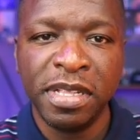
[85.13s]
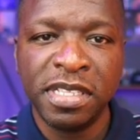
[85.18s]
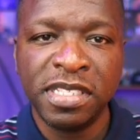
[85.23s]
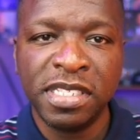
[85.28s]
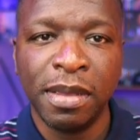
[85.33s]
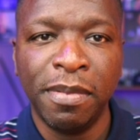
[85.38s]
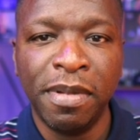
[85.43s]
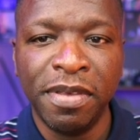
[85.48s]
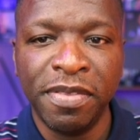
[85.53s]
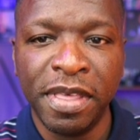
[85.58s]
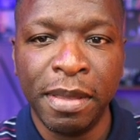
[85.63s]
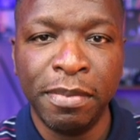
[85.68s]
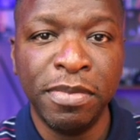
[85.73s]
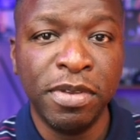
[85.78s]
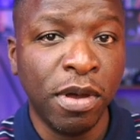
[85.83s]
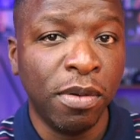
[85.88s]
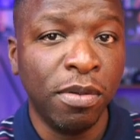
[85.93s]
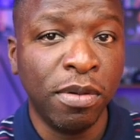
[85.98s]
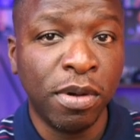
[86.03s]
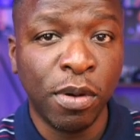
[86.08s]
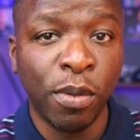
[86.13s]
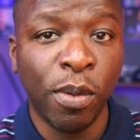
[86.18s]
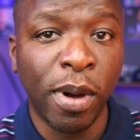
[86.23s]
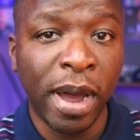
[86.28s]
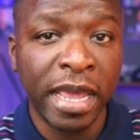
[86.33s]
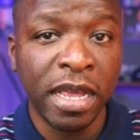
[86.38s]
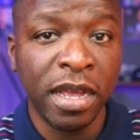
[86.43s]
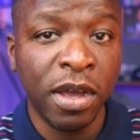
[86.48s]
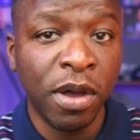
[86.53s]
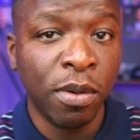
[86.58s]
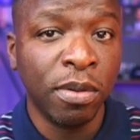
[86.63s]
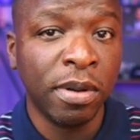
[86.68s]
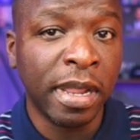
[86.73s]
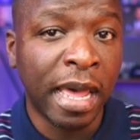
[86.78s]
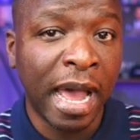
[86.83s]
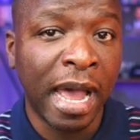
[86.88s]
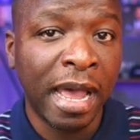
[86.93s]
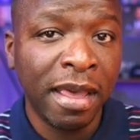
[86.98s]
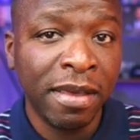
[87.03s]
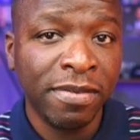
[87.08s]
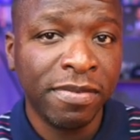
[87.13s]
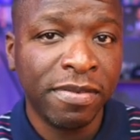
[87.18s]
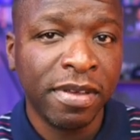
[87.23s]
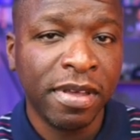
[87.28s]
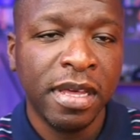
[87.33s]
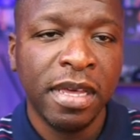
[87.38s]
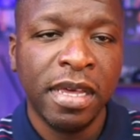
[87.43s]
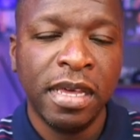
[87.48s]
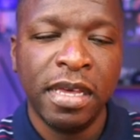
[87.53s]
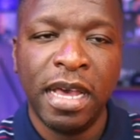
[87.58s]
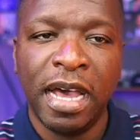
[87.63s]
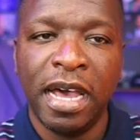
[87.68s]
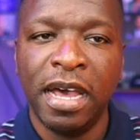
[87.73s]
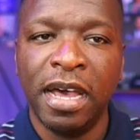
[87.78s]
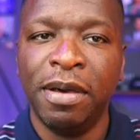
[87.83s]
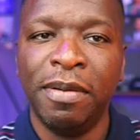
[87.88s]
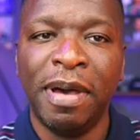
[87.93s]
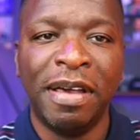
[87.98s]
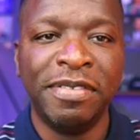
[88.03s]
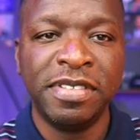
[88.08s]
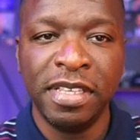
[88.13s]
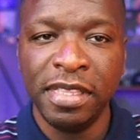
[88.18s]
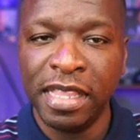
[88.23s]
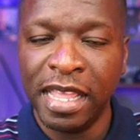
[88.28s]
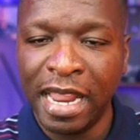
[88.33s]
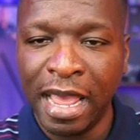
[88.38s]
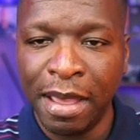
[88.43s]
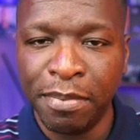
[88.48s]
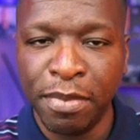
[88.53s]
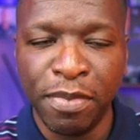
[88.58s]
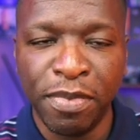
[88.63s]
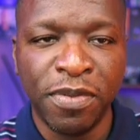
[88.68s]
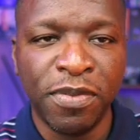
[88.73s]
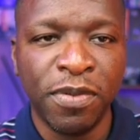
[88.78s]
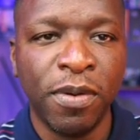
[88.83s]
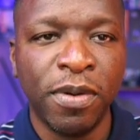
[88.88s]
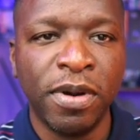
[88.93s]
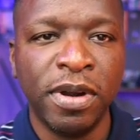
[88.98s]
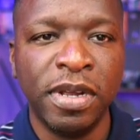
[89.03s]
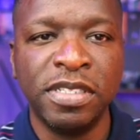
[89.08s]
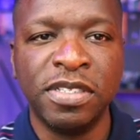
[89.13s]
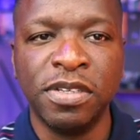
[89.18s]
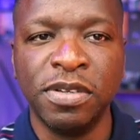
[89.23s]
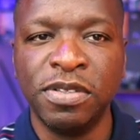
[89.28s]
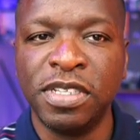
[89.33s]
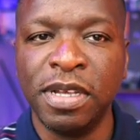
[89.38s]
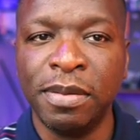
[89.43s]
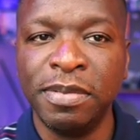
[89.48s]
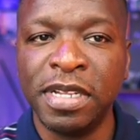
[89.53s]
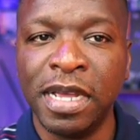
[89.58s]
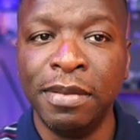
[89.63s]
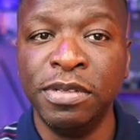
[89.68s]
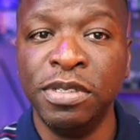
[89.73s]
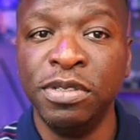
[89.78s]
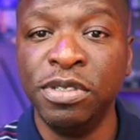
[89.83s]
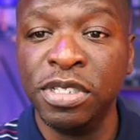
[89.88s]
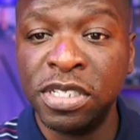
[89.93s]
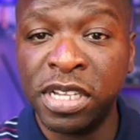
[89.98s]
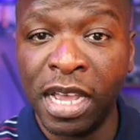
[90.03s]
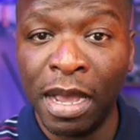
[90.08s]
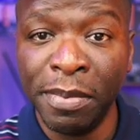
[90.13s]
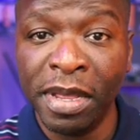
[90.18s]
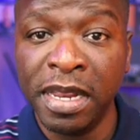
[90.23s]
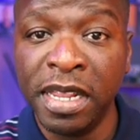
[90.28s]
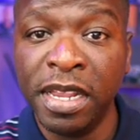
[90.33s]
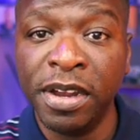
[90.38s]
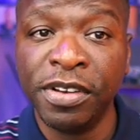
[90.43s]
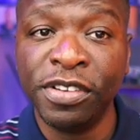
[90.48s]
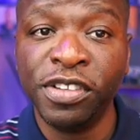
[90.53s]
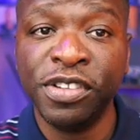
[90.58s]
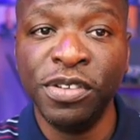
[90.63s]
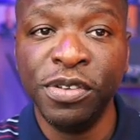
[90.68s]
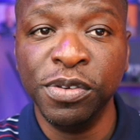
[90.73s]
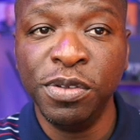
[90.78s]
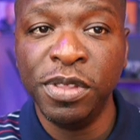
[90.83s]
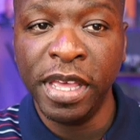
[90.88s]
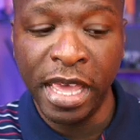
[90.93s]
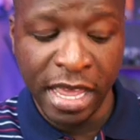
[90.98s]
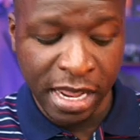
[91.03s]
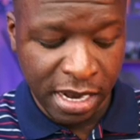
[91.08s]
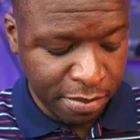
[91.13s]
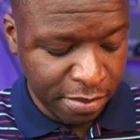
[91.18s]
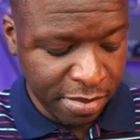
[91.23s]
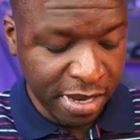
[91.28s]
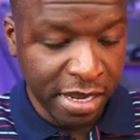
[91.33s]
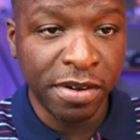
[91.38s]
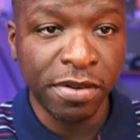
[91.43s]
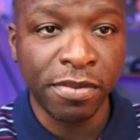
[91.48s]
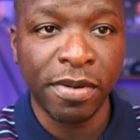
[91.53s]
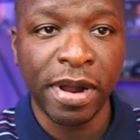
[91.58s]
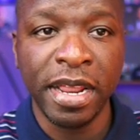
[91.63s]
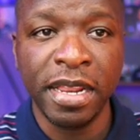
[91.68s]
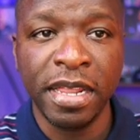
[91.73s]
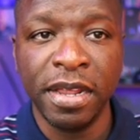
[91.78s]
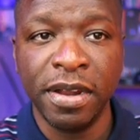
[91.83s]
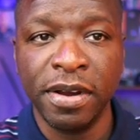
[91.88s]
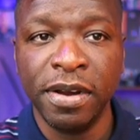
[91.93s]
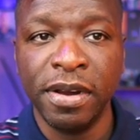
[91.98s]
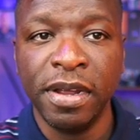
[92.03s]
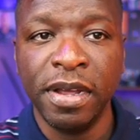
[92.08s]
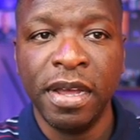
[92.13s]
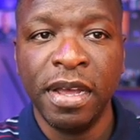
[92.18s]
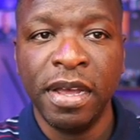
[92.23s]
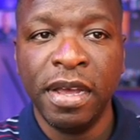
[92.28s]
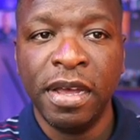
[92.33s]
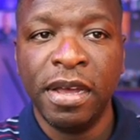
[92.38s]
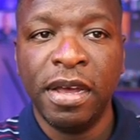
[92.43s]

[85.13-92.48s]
but some of them don't quite go live. Uh, I've seen that happen before. And so sometimes you just come in here to the edit button right here,